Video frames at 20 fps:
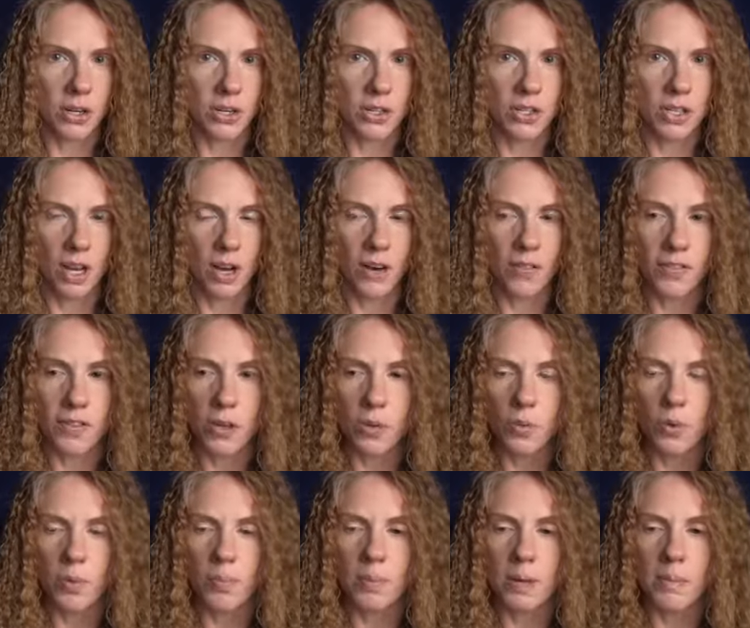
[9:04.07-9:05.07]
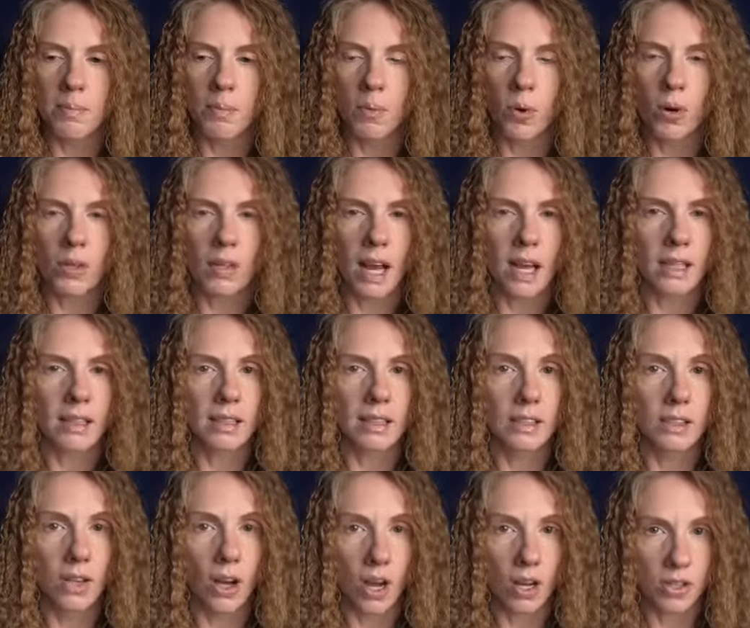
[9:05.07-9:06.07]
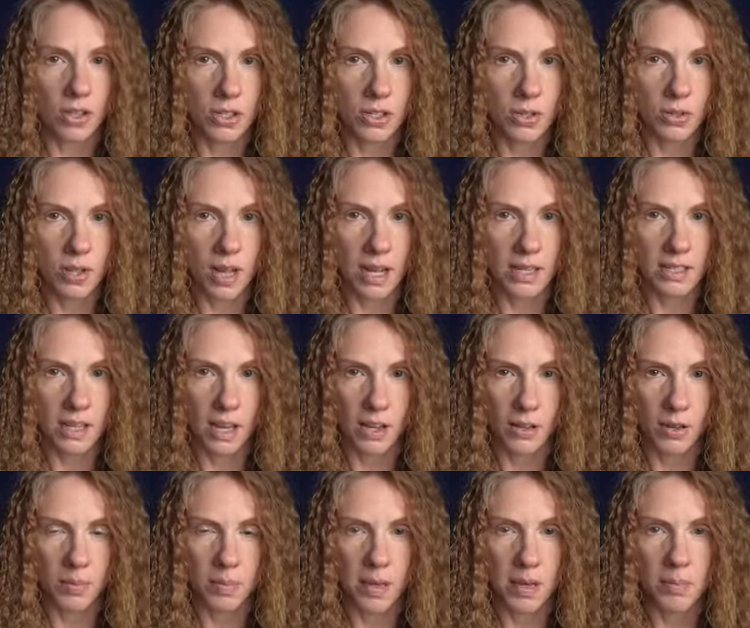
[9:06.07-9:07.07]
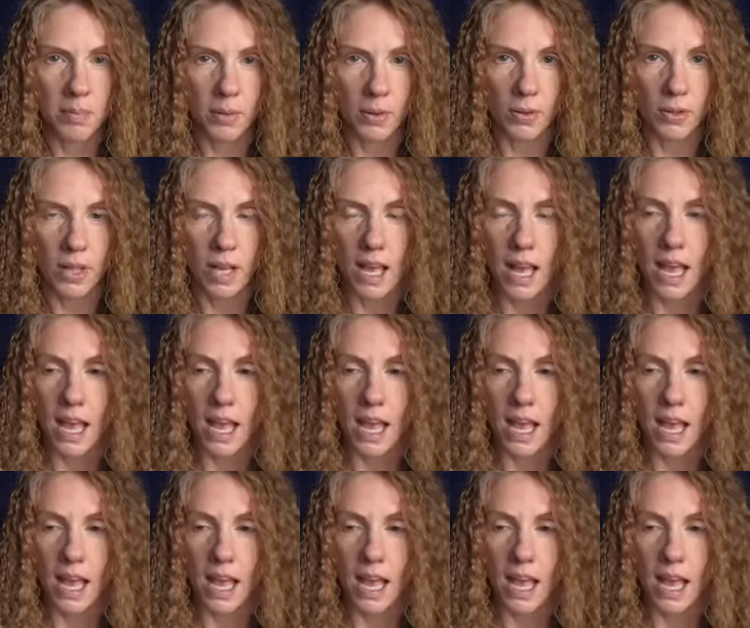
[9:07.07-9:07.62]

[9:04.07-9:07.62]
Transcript: yourself, you will be more likely not to do that to other people.